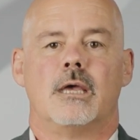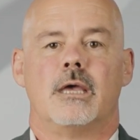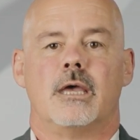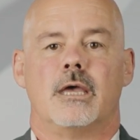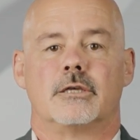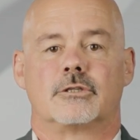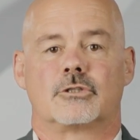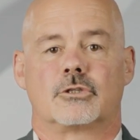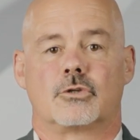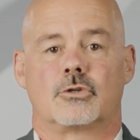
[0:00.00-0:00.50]

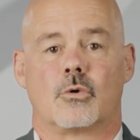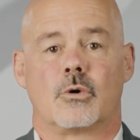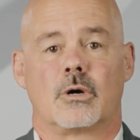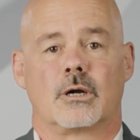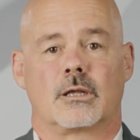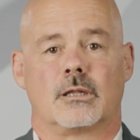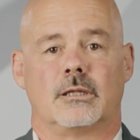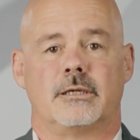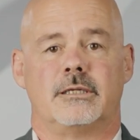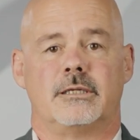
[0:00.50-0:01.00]

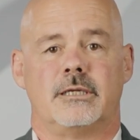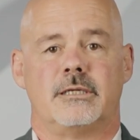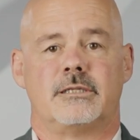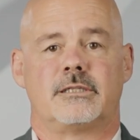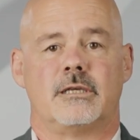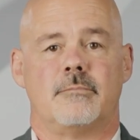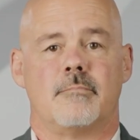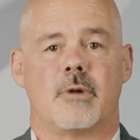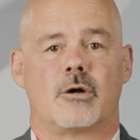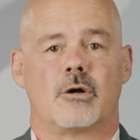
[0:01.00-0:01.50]
Historically,
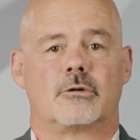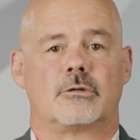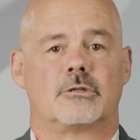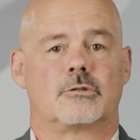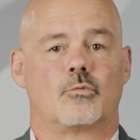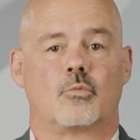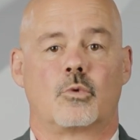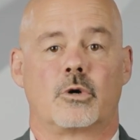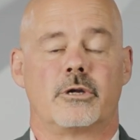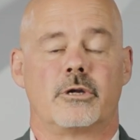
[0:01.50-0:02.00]
DC
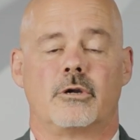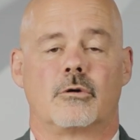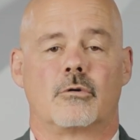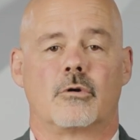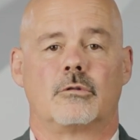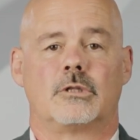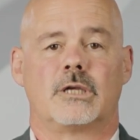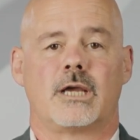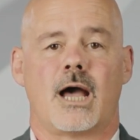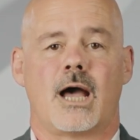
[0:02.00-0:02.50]
motors were your
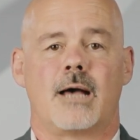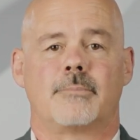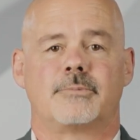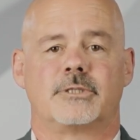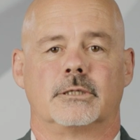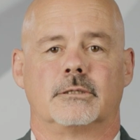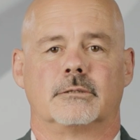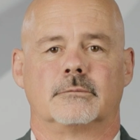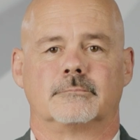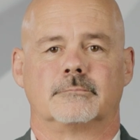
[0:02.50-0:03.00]
only
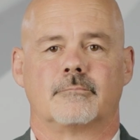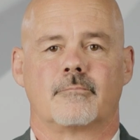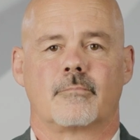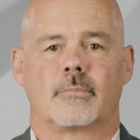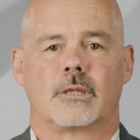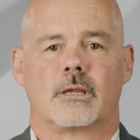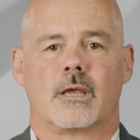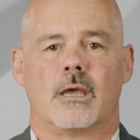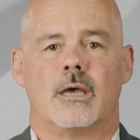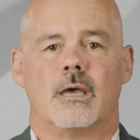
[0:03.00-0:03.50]
option
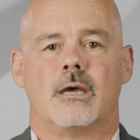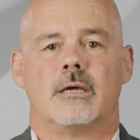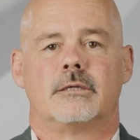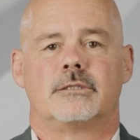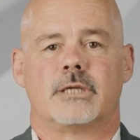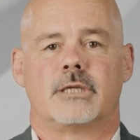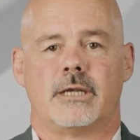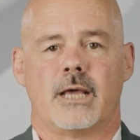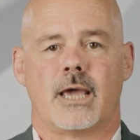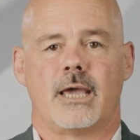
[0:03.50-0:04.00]

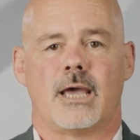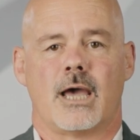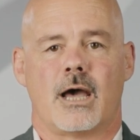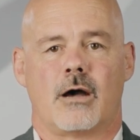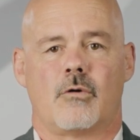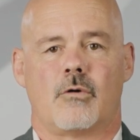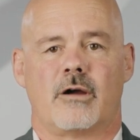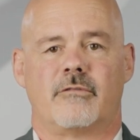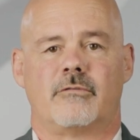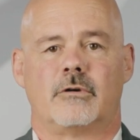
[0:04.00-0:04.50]
Today,
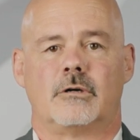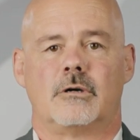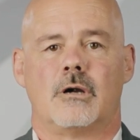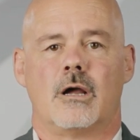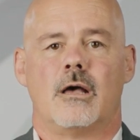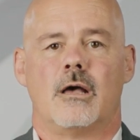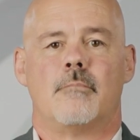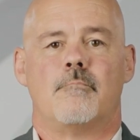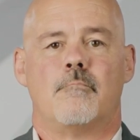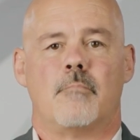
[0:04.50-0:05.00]
however,
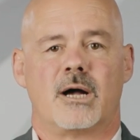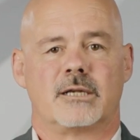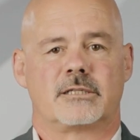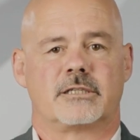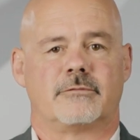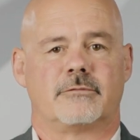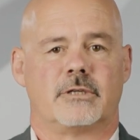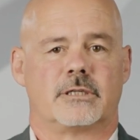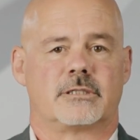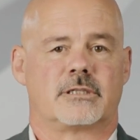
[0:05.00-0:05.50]
much
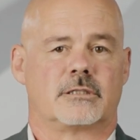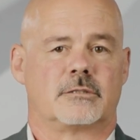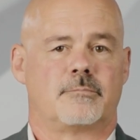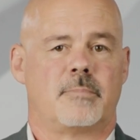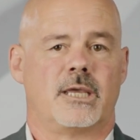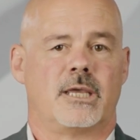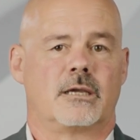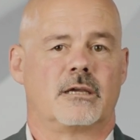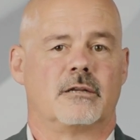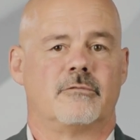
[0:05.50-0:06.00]
of this is
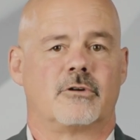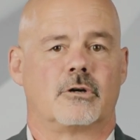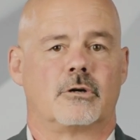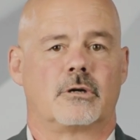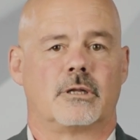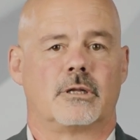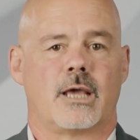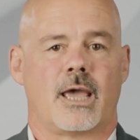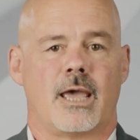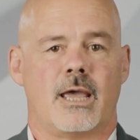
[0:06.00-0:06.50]
being
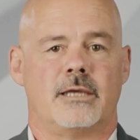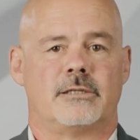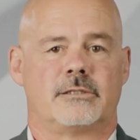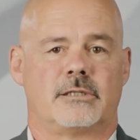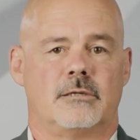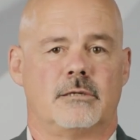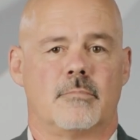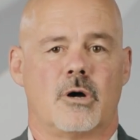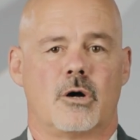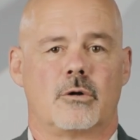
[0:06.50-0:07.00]
converted to
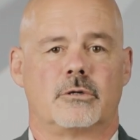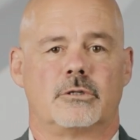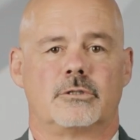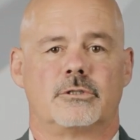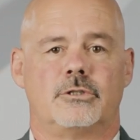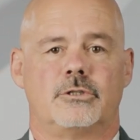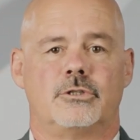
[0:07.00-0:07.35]
AC motors